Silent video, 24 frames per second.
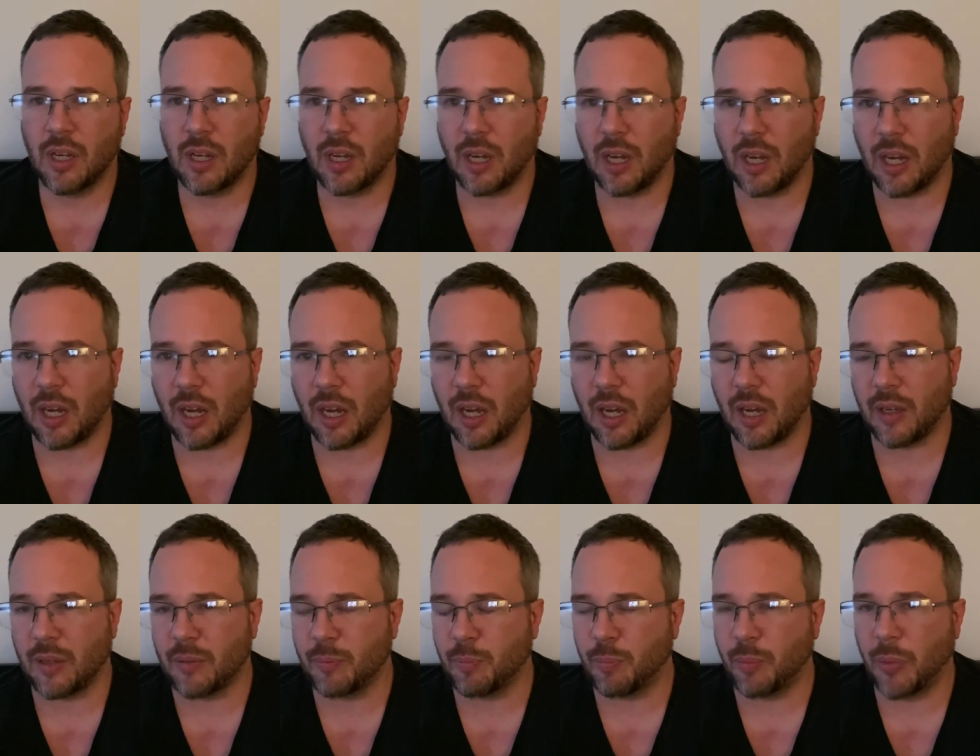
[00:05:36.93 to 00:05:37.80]

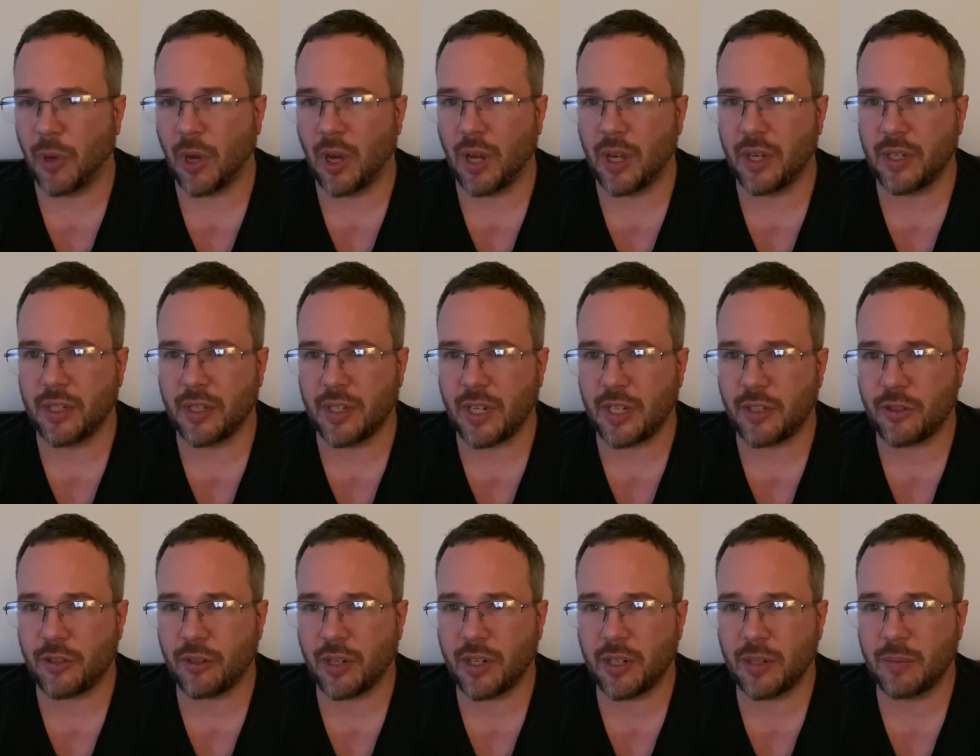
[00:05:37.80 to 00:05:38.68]
but they
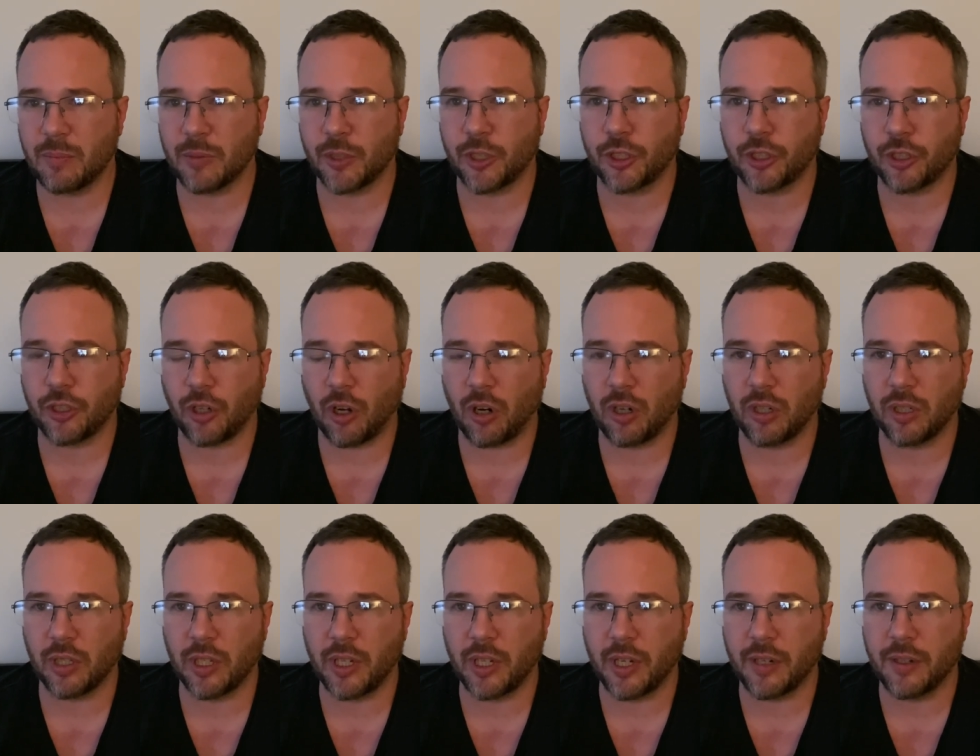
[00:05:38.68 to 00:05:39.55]
traded him to
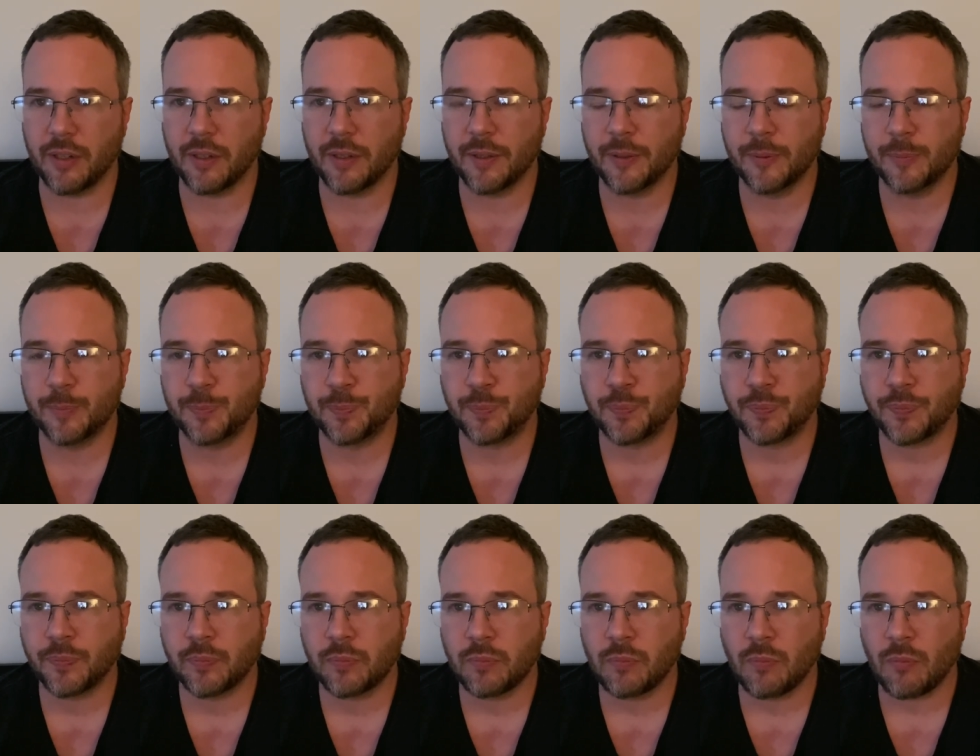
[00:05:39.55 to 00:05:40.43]
Charlotte
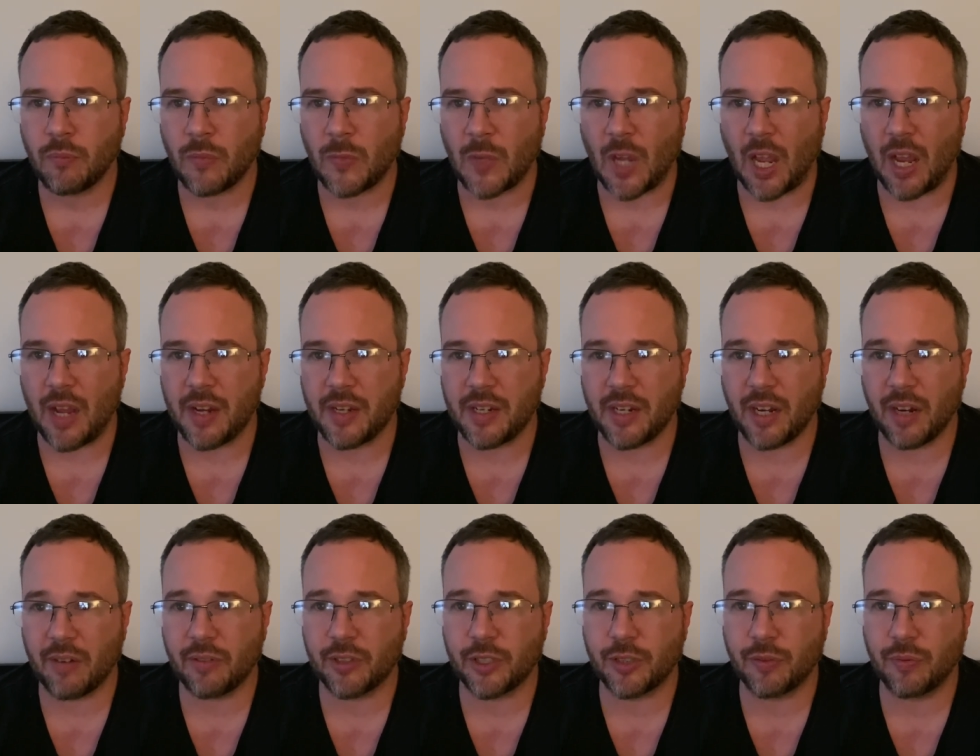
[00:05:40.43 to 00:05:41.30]
and he
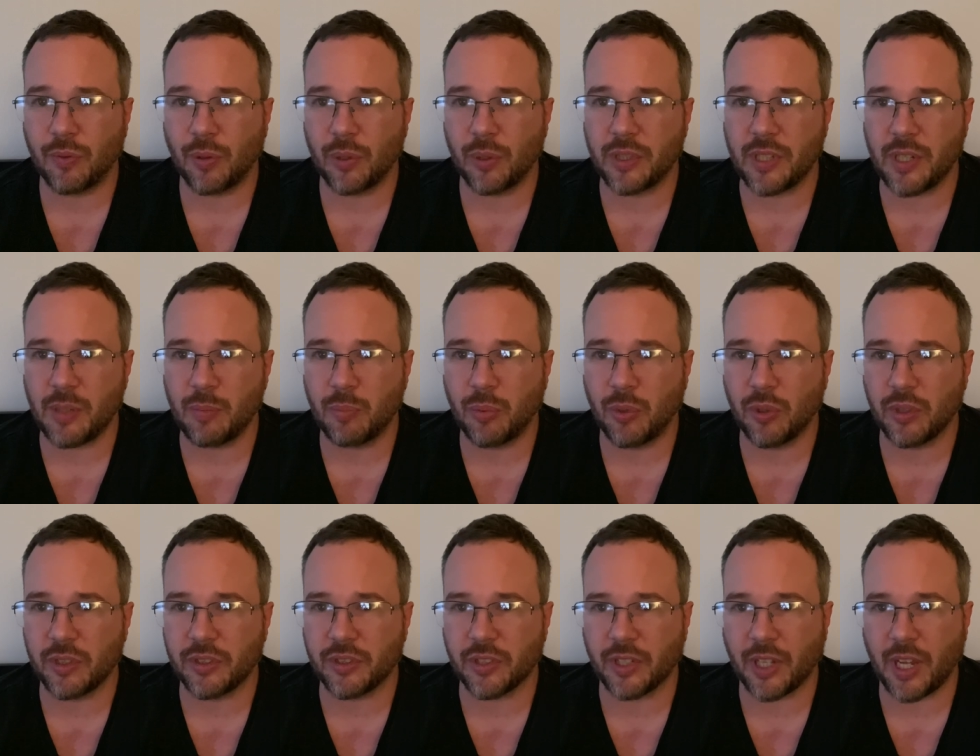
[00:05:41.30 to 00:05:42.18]
averaged 14
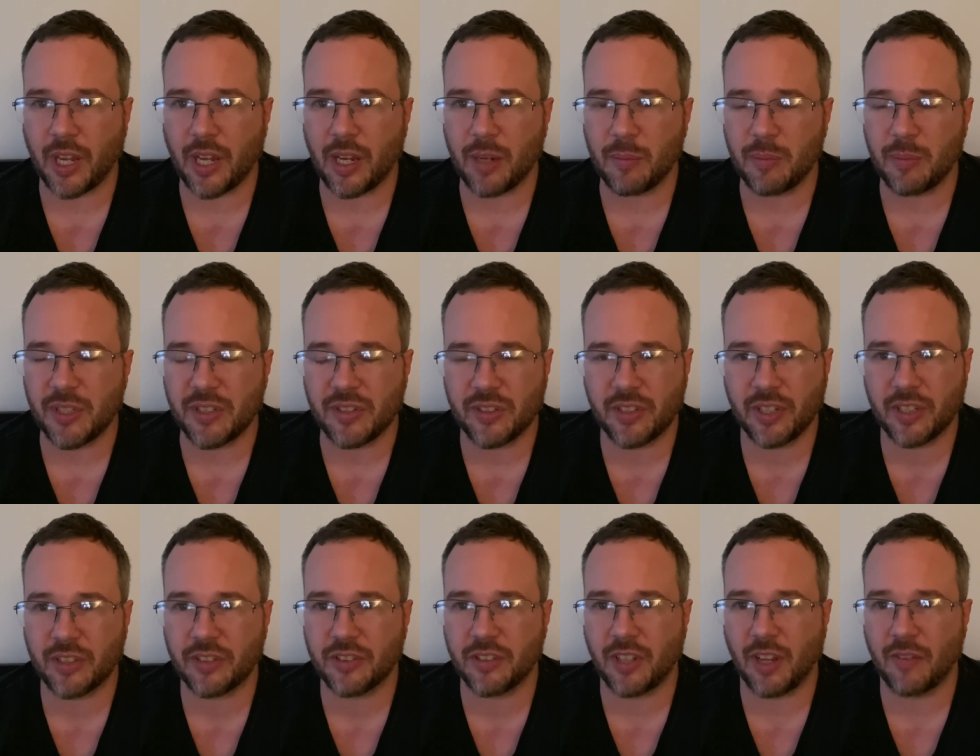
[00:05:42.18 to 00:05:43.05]
points a game. He's
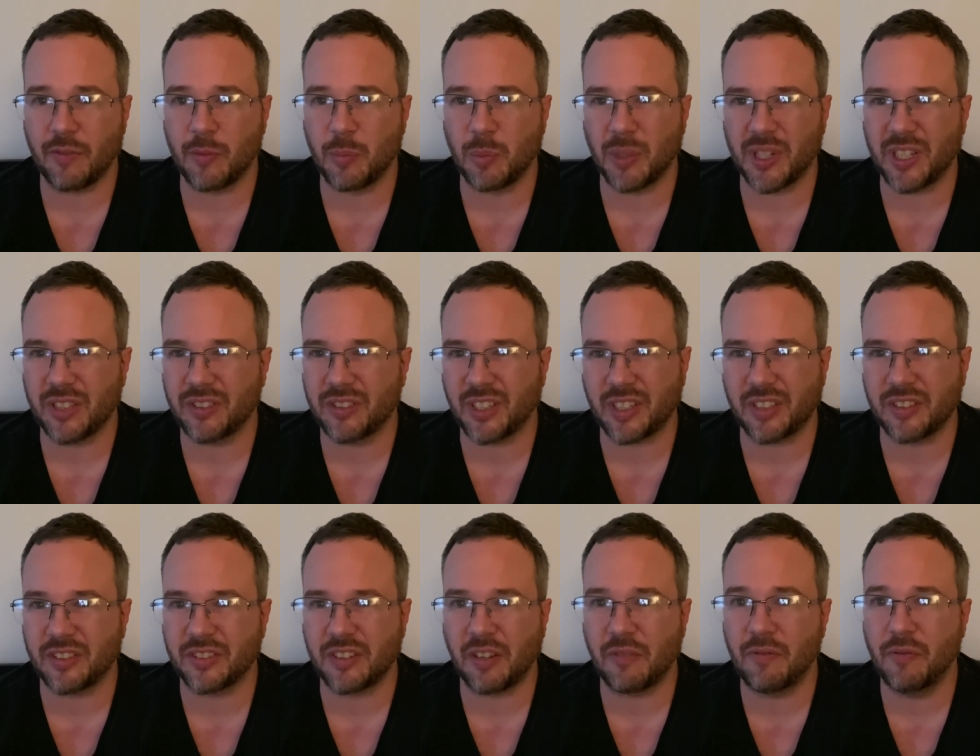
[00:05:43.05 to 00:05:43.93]
six seven, but he has like a
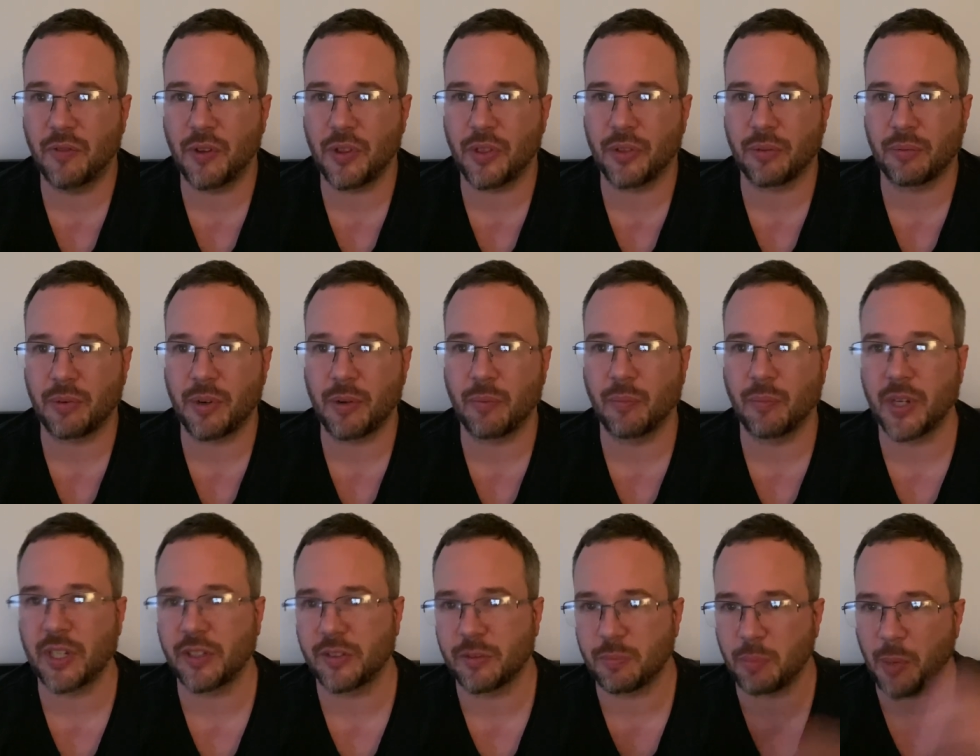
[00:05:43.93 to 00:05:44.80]
seven foot three
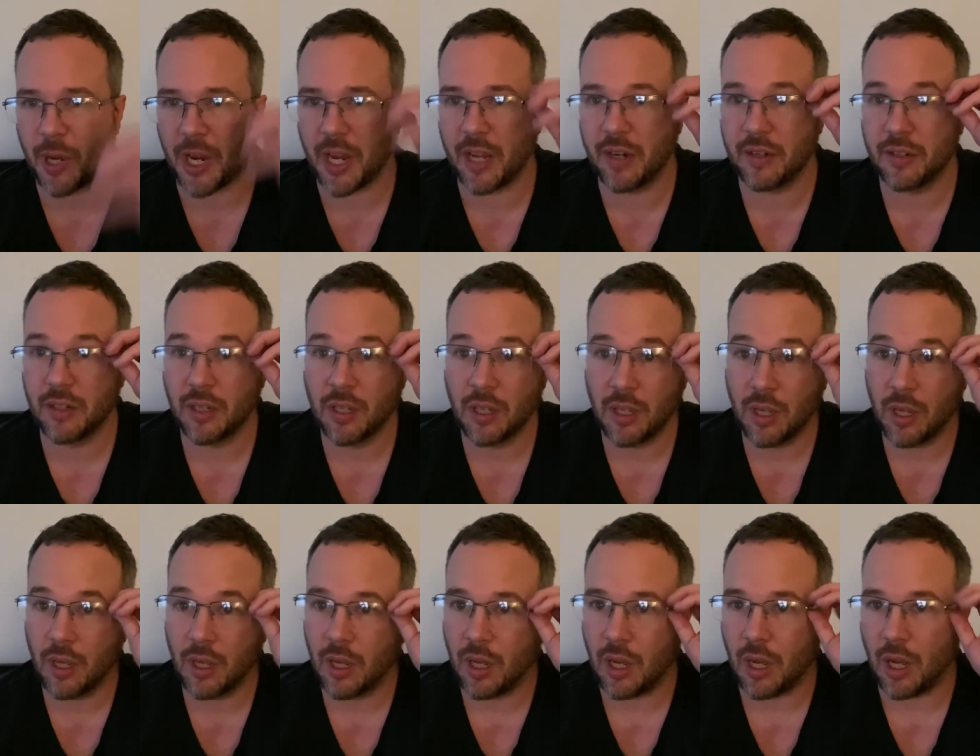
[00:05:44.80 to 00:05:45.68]
wingspan.
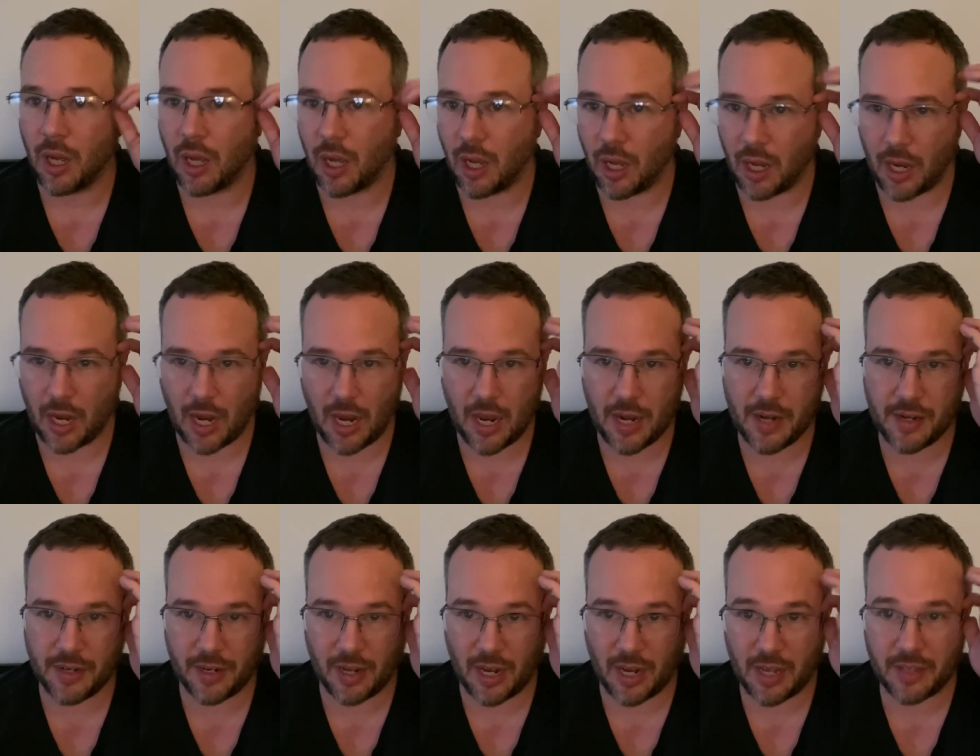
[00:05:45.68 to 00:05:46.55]
Uh,
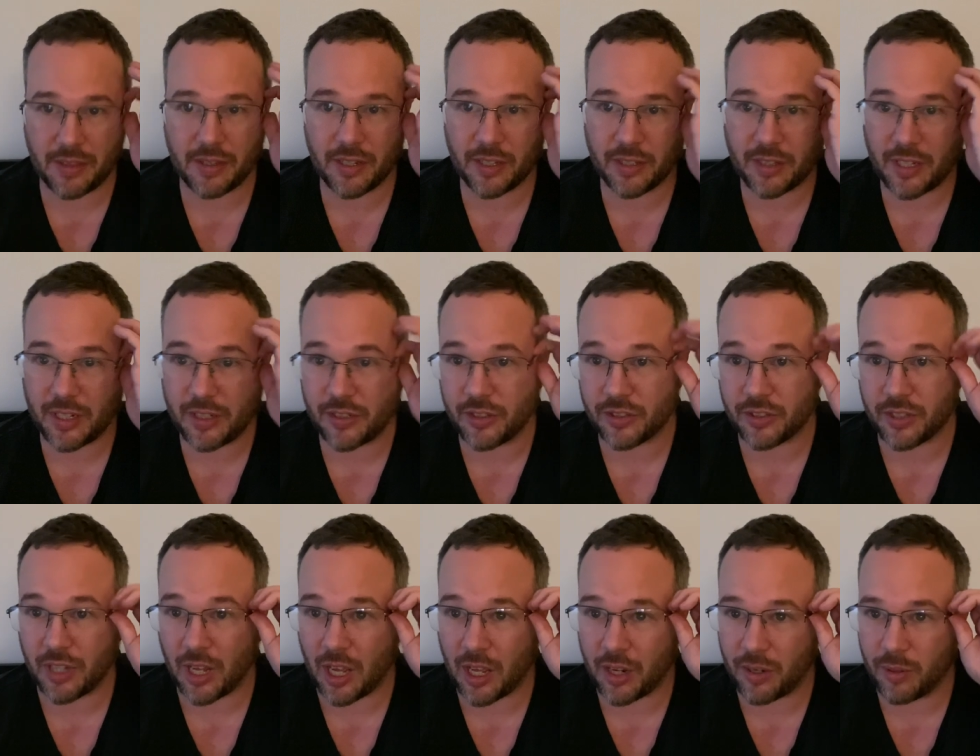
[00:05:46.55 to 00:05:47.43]
and I think they just
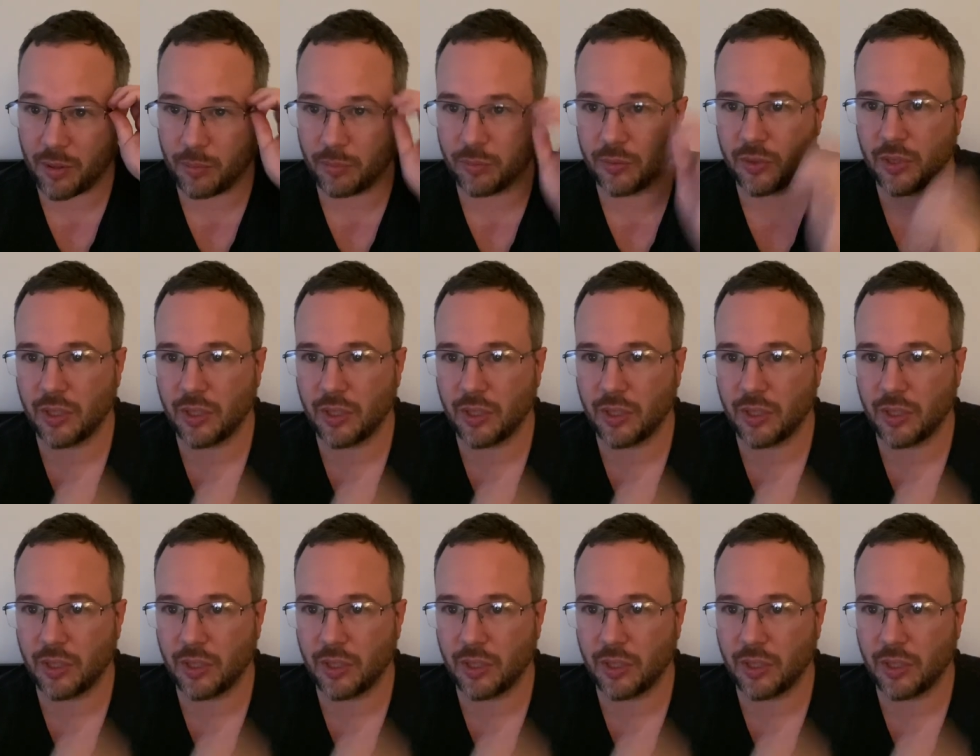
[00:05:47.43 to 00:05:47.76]
got him.